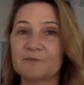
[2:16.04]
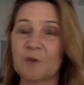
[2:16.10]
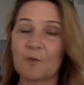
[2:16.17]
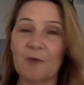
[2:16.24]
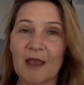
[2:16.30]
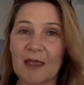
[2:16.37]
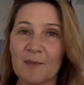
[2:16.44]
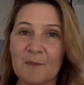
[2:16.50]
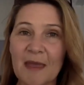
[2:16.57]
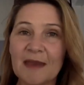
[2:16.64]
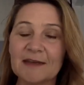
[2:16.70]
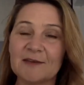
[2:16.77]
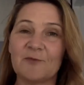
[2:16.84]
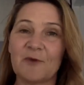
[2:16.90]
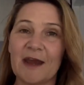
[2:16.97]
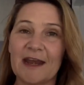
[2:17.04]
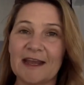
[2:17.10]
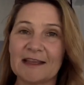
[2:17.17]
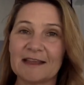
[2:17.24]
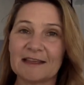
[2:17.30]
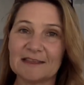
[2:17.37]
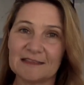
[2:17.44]
recommended
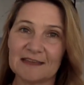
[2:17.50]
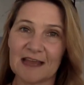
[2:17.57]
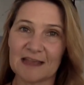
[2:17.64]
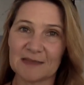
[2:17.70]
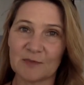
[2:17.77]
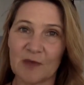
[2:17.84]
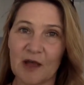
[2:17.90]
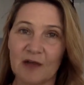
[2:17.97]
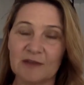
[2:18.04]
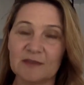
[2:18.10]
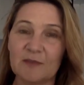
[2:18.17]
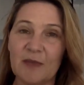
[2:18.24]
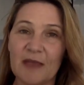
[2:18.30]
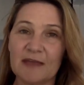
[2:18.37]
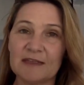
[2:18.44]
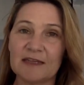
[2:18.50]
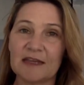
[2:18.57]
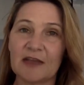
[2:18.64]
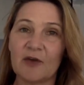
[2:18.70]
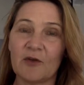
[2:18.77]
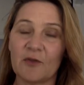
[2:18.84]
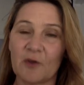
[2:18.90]
reading list as well,
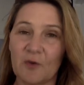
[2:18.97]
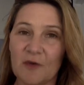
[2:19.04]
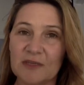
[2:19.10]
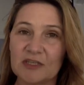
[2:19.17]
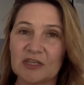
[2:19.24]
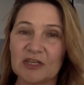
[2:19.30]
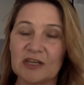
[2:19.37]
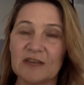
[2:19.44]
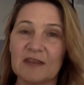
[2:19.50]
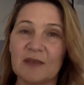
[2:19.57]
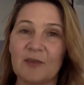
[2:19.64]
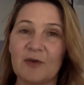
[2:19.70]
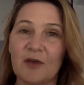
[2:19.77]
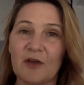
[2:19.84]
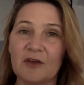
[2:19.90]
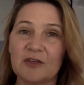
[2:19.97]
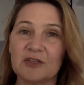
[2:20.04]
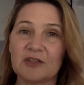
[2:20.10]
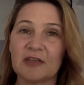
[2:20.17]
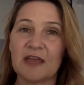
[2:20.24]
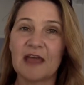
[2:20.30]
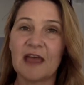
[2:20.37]
depending on the question and the
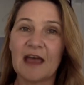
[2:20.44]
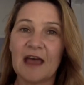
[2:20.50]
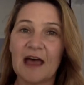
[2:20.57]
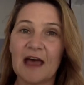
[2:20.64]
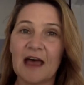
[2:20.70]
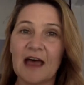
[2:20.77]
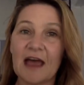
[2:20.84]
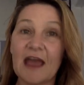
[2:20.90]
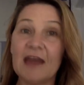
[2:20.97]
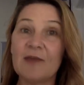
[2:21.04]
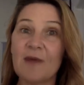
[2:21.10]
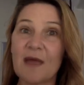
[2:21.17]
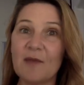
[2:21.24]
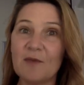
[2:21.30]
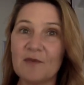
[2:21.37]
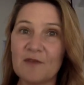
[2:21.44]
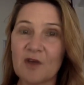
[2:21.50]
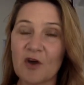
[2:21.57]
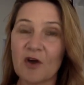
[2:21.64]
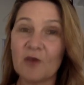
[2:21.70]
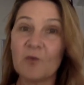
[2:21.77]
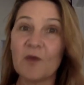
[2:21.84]
approach. Anyway, moving
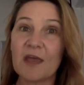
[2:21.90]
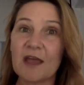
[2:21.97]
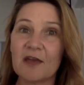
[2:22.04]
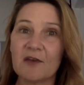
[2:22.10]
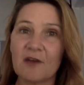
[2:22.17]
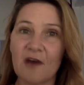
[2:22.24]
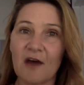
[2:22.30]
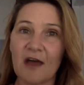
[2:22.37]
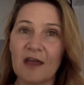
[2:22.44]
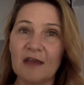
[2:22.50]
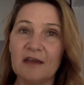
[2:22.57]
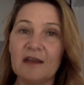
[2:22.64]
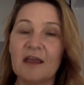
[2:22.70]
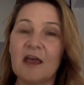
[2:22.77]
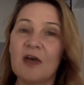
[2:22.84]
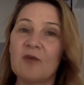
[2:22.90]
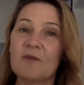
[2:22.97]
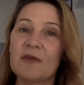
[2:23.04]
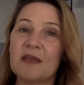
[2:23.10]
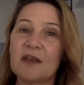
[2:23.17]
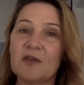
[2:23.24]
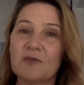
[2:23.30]
on, week 9,
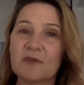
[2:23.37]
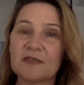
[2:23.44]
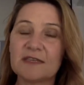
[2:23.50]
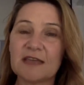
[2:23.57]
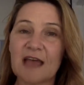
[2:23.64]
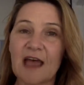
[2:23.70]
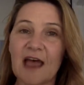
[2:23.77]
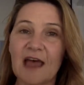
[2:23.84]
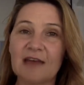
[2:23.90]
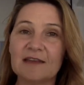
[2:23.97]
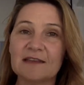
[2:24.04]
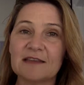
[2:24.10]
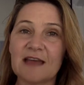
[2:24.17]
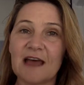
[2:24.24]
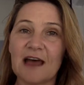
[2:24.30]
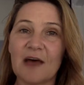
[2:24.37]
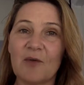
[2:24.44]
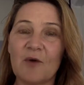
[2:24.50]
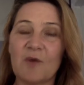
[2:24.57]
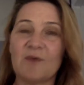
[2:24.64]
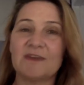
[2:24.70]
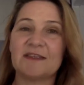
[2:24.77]
we looked at,
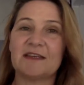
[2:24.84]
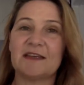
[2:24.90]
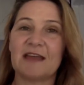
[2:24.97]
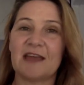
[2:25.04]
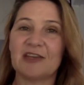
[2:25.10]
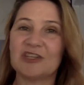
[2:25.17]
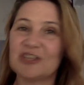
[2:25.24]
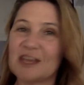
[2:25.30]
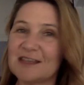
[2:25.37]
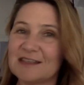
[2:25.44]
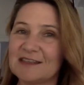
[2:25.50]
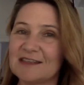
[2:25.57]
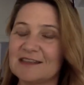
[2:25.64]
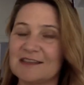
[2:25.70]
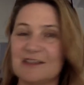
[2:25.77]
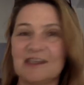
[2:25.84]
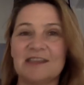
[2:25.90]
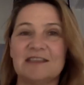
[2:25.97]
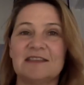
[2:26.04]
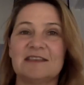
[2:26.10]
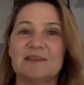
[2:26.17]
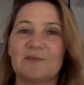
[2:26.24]

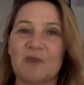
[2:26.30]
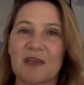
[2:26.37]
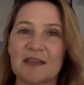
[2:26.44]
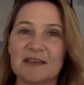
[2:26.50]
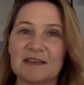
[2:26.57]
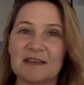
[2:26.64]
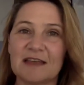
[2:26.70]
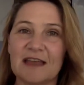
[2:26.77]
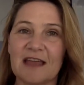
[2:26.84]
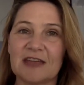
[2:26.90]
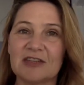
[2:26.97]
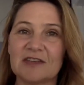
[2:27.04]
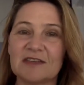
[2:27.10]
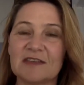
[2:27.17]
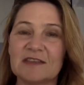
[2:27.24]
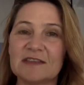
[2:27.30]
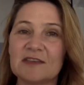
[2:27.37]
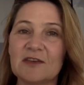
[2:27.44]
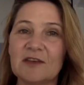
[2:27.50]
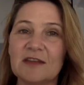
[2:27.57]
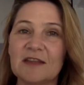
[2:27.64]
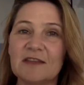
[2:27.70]
justice and reconciliation. So
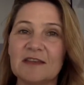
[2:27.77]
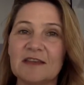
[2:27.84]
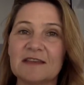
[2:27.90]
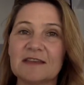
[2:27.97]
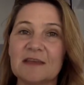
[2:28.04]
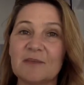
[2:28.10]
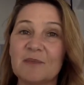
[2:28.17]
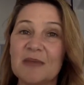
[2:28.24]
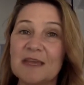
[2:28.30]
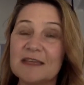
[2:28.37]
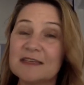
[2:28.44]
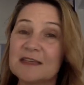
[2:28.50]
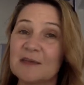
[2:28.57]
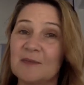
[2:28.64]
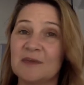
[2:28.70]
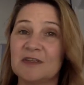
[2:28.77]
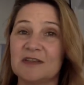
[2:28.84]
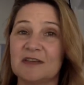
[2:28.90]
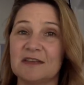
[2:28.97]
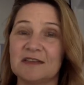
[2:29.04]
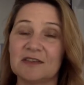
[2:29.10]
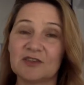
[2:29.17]
certainly things like peace
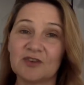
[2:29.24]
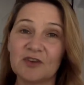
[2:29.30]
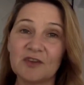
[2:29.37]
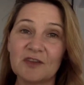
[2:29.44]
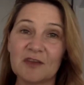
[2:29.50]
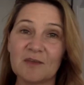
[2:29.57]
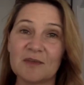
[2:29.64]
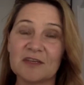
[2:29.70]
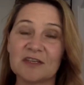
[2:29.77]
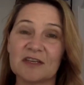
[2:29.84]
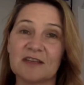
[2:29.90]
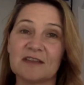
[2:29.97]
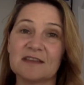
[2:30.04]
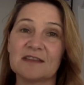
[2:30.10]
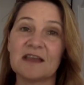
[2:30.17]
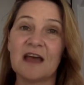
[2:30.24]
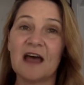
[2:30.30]
commissions, truth commissions,